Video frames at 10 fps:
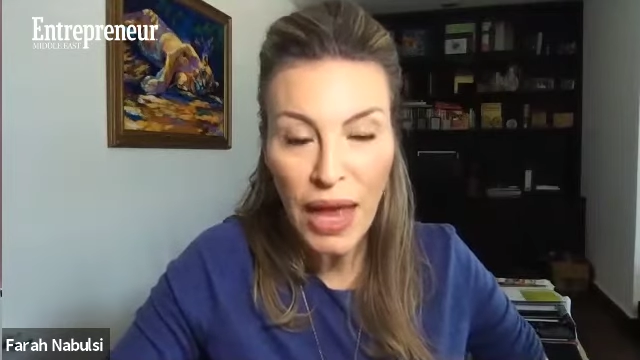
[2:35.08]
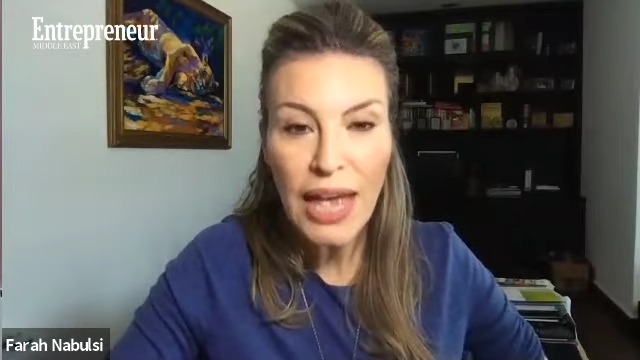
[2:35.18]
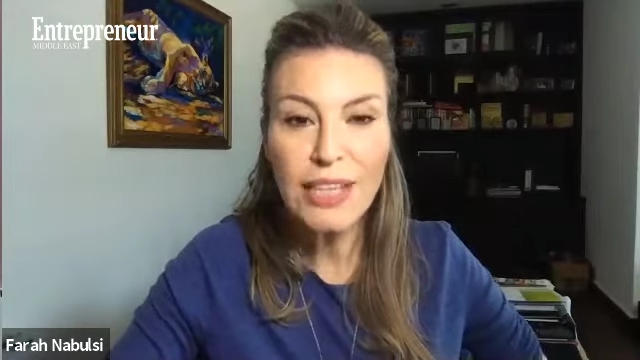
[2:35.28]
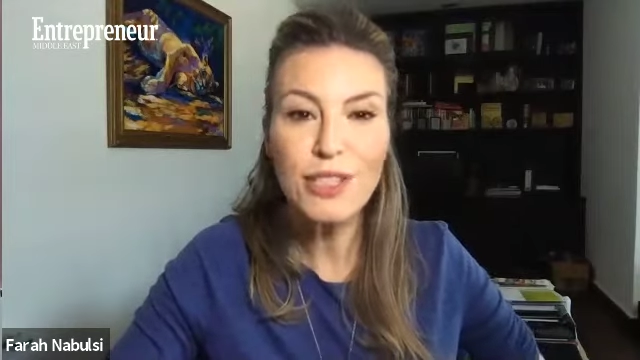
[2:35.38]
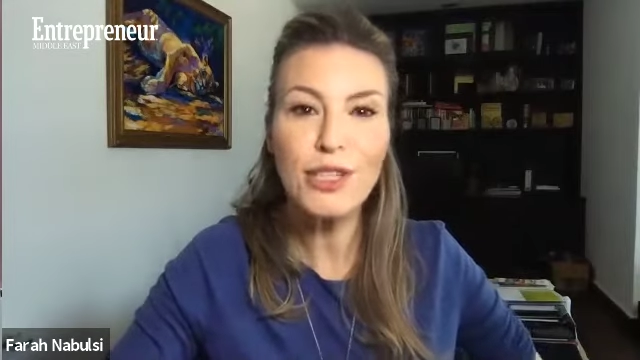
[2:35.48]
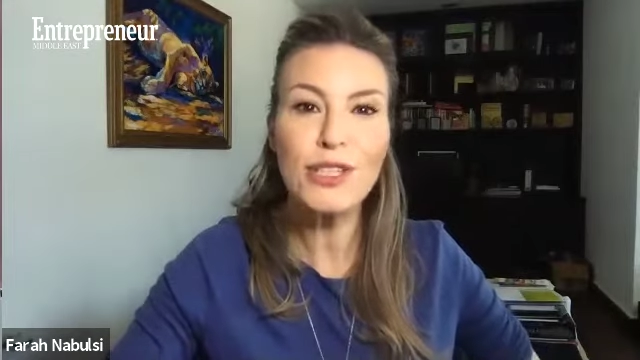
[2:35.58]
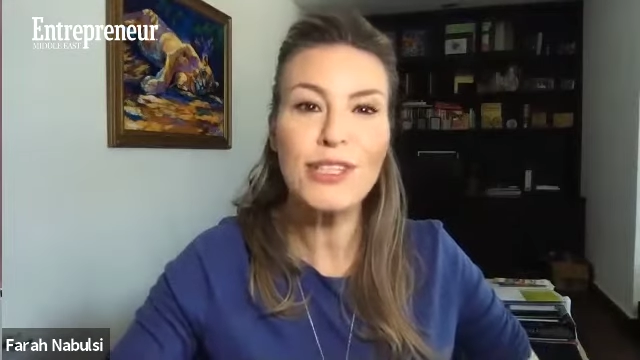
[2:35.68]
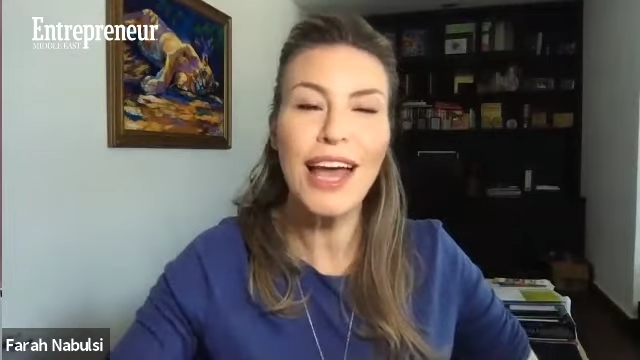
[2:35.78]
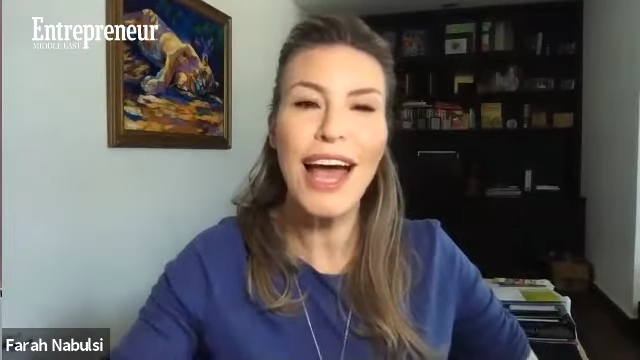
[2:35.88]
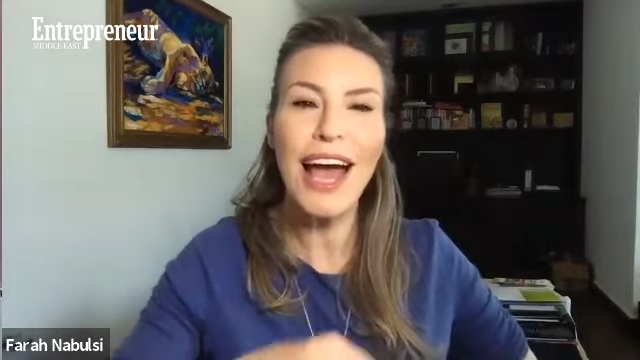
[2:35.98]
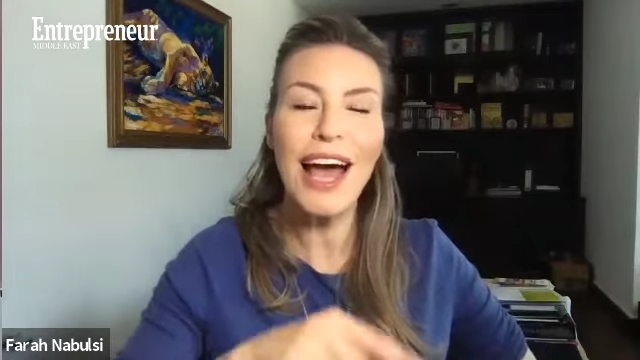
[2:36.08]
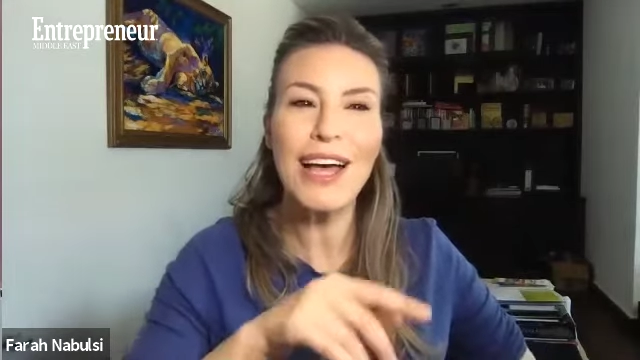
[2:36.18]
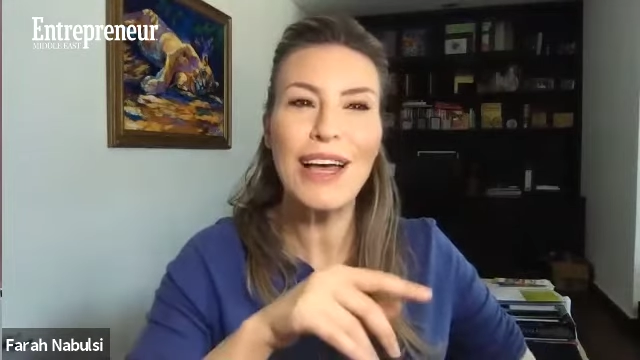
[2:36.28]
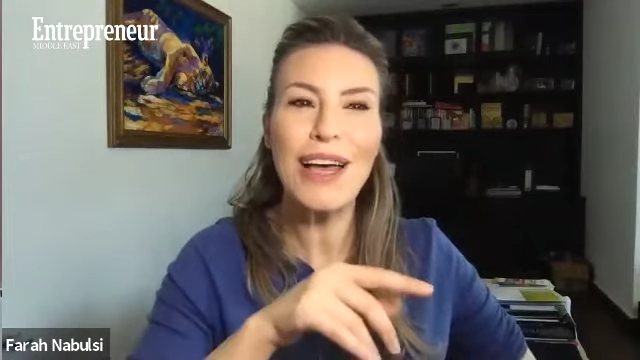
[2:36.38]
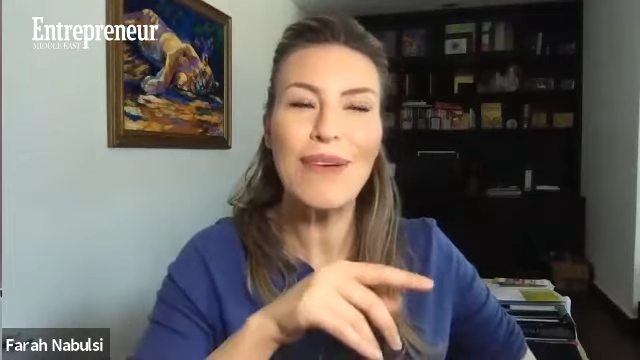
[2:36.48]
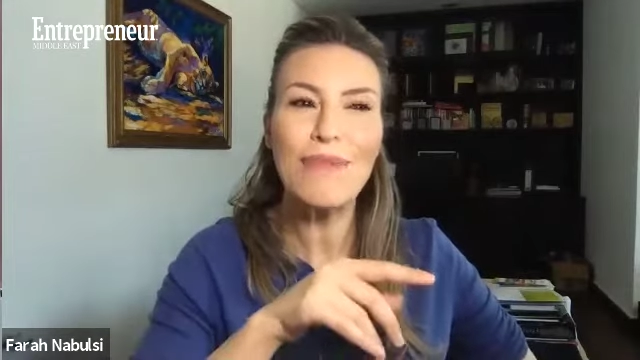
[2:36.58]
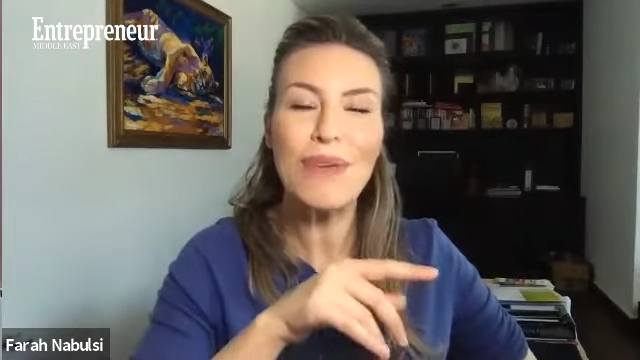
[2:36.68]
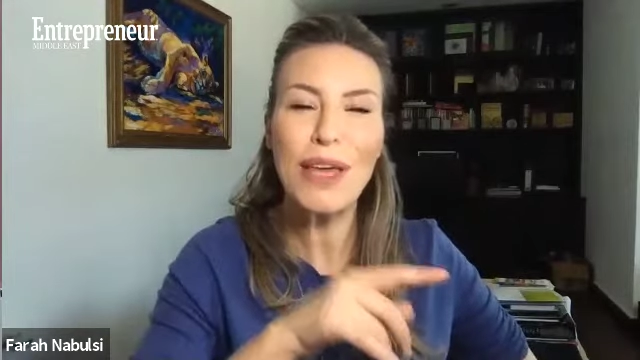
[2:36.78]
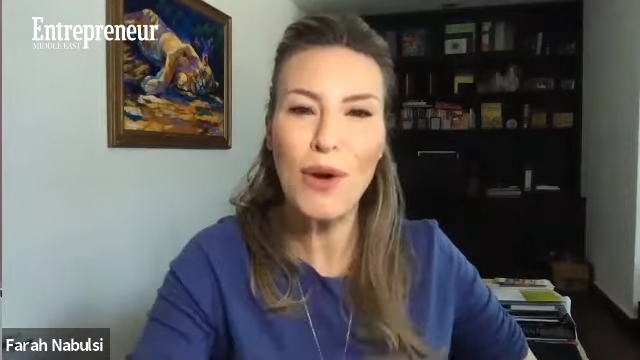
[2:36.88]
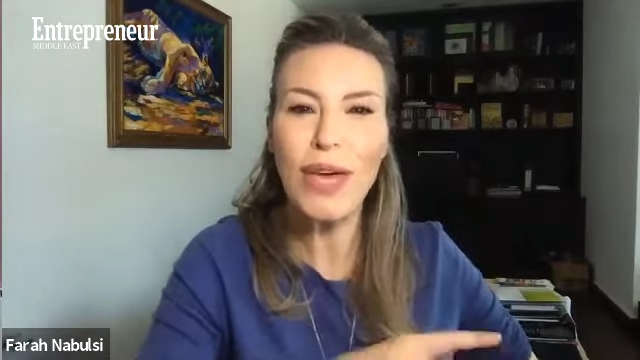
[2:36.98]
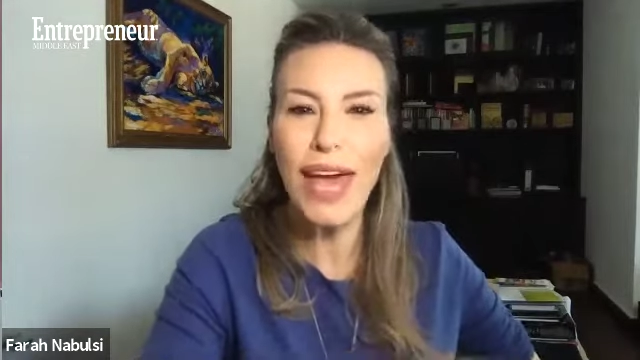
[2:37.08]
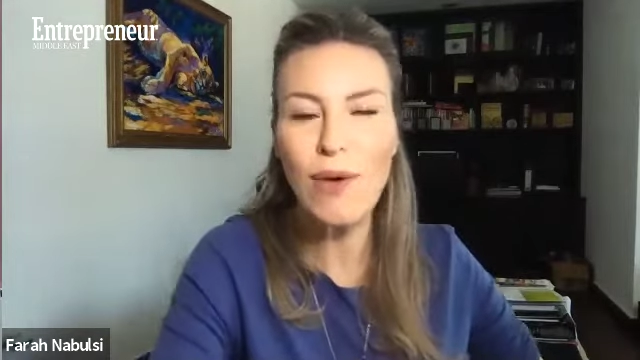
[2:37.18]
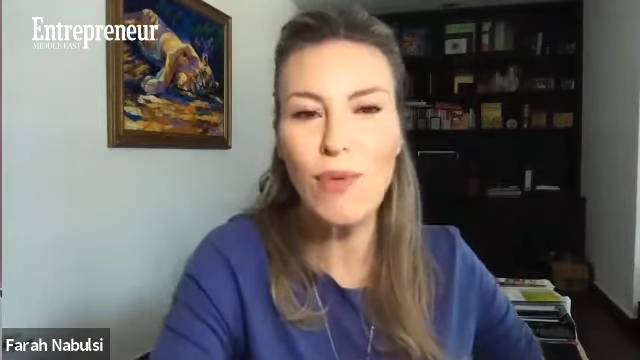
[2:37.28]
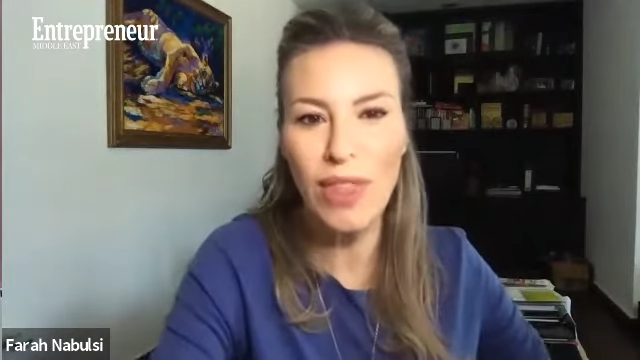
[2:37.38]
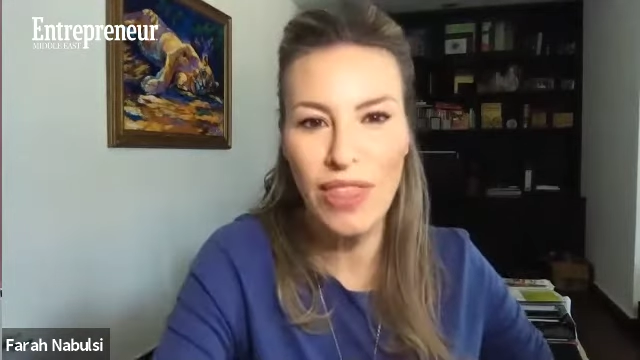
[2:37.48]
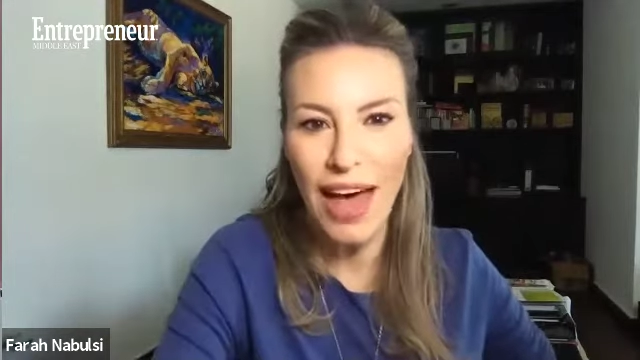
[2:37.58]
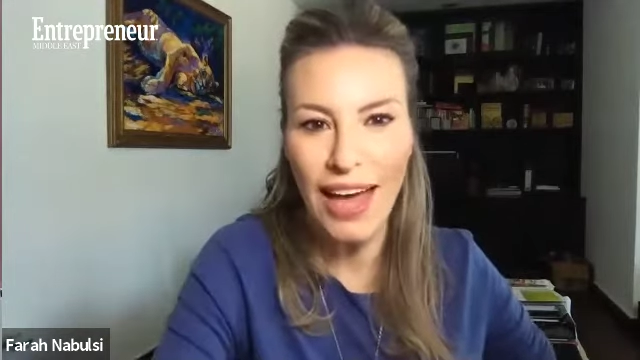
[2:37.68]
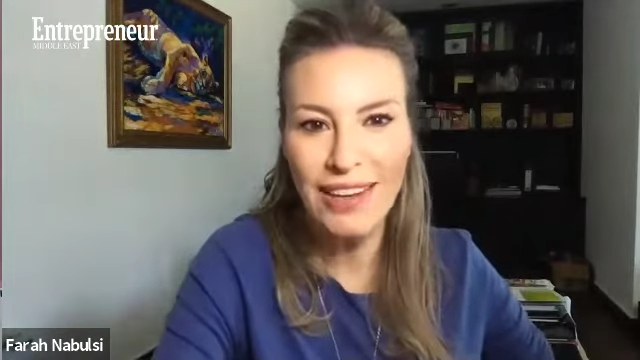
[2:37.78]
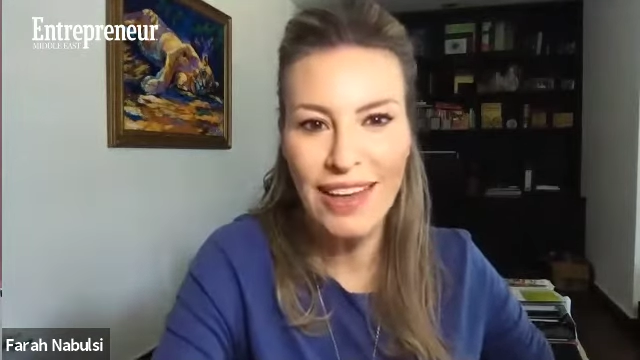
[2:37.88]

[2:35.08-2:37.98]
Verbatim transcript: It's just being okay with that.